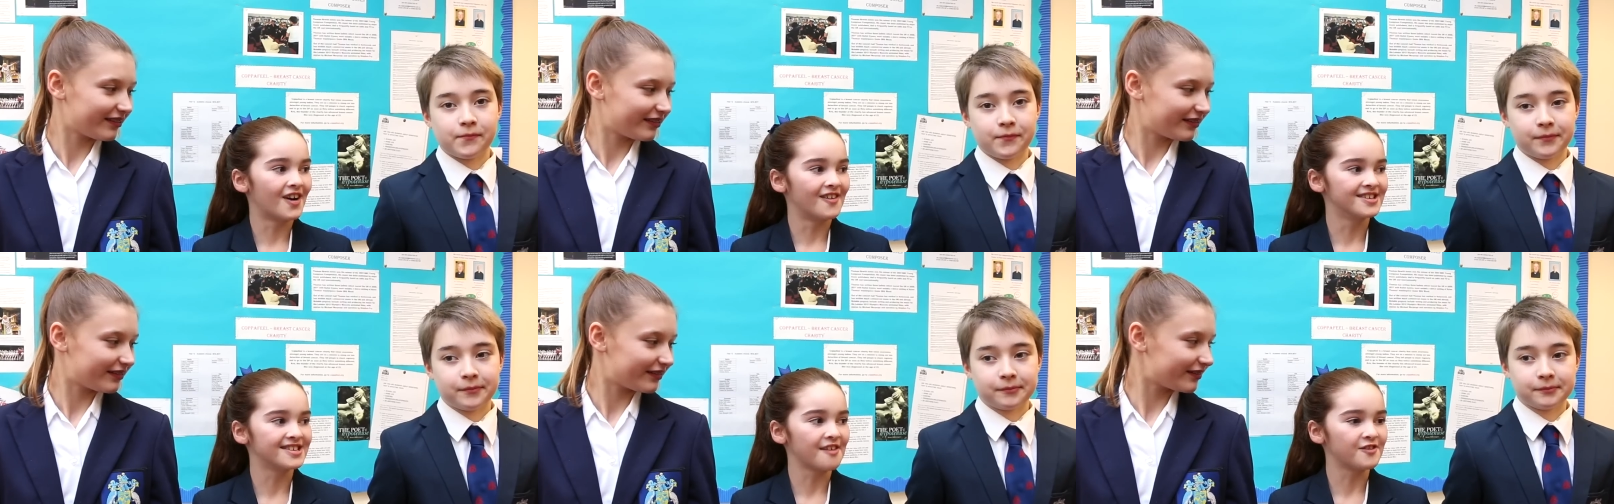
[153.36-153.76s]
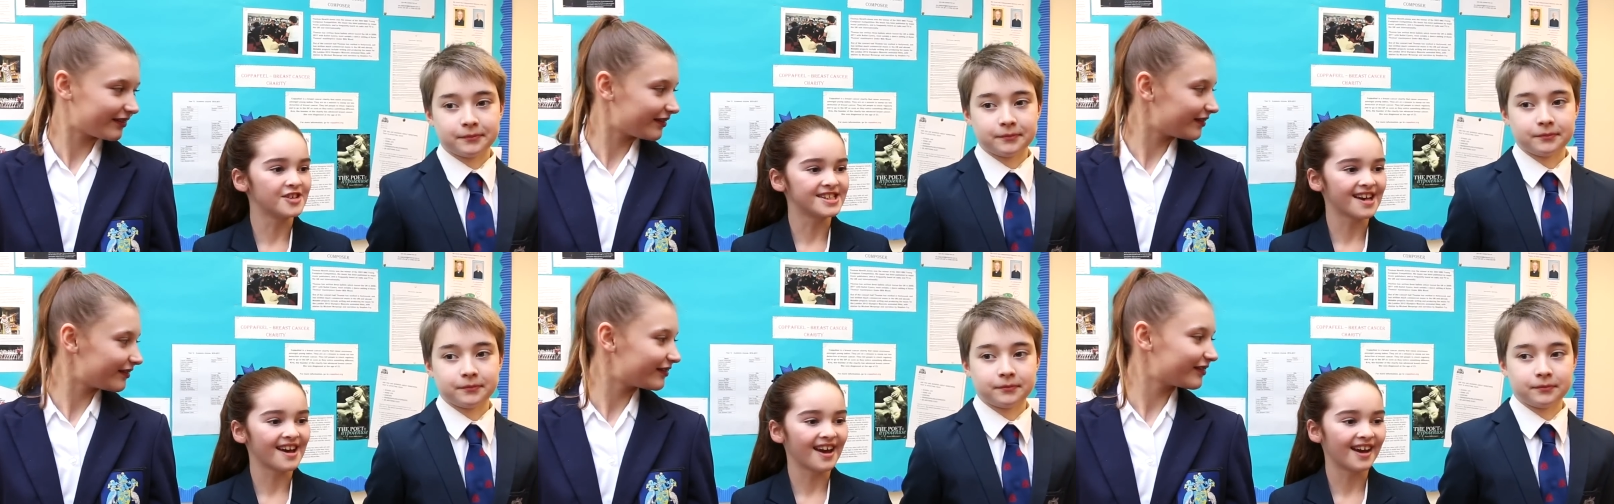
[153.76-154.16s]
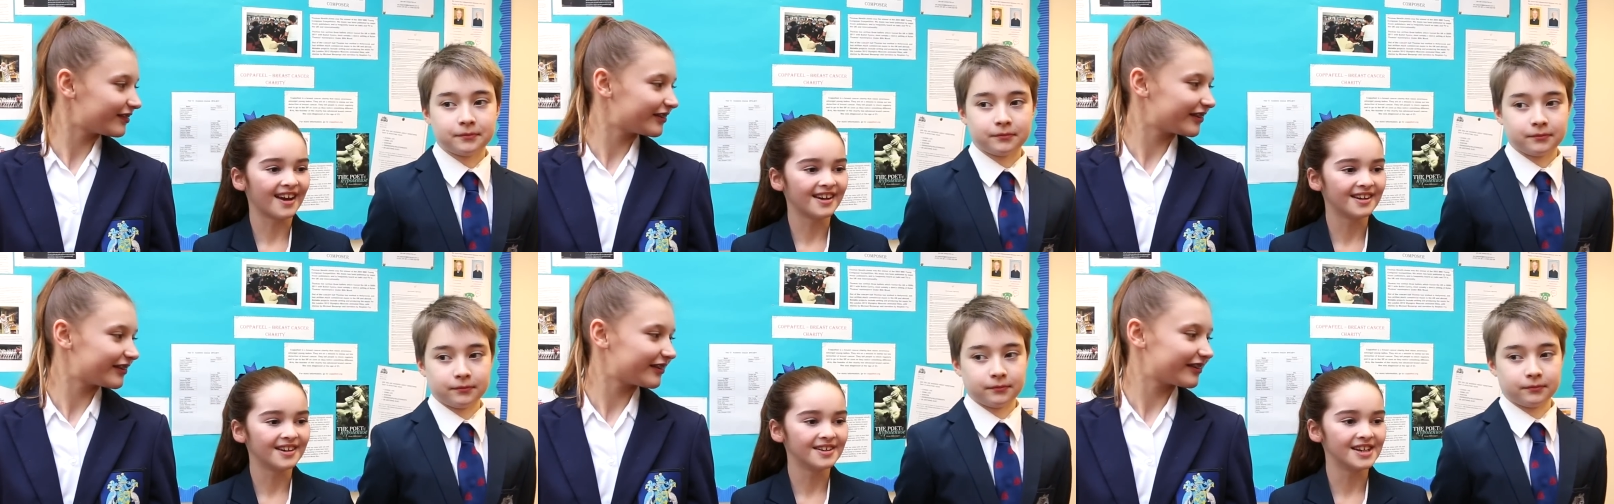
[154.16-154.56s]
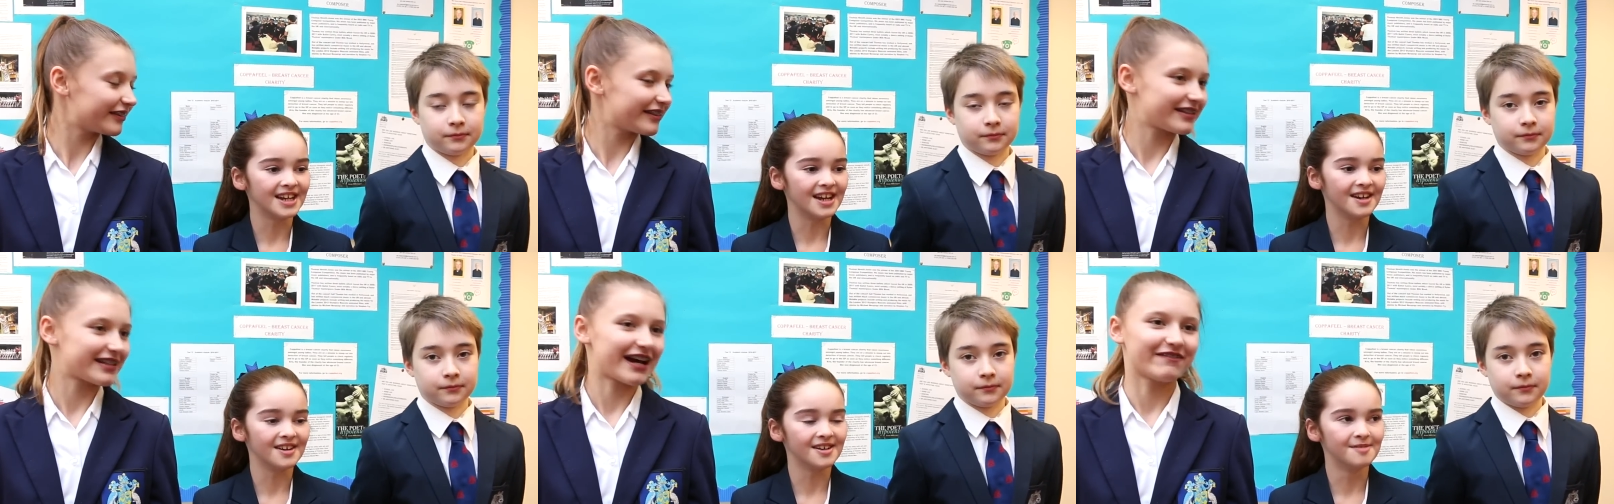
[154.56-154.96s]
Speaker 1: hours every day
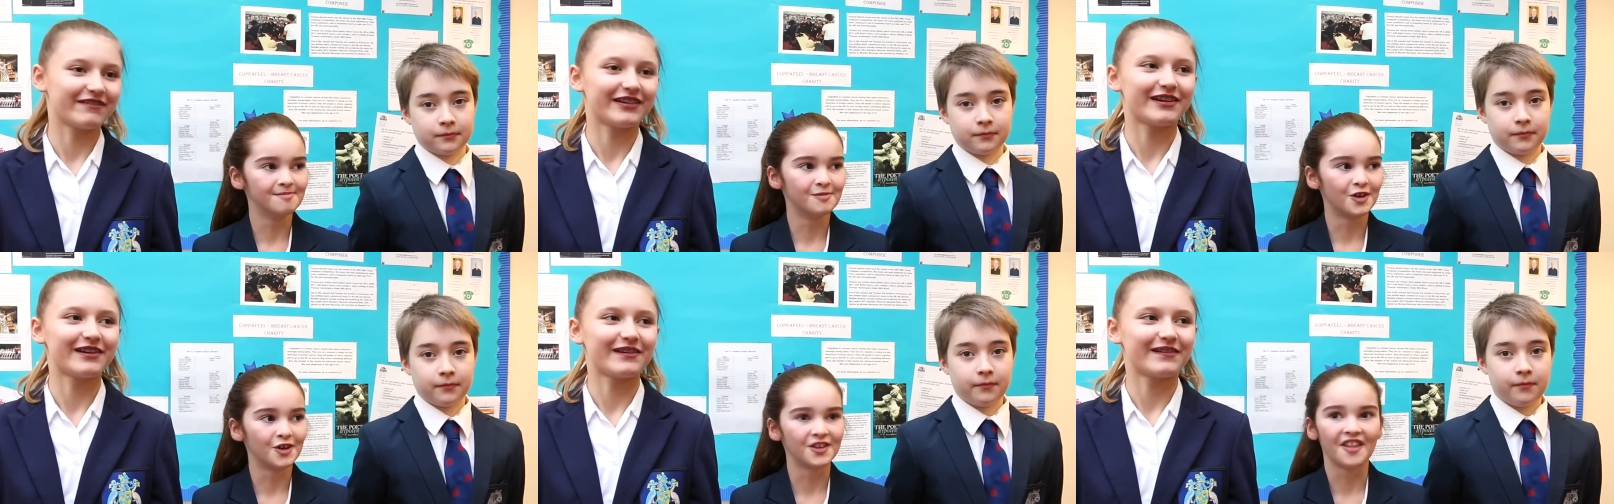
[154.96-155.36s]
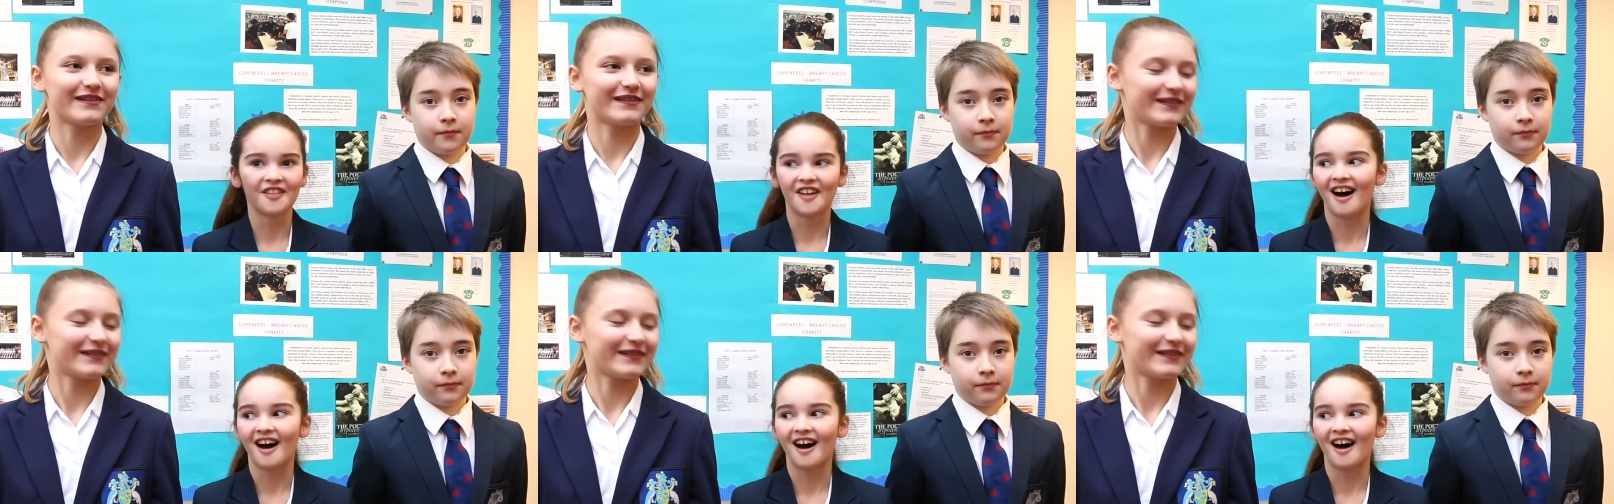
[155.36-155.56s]
and more than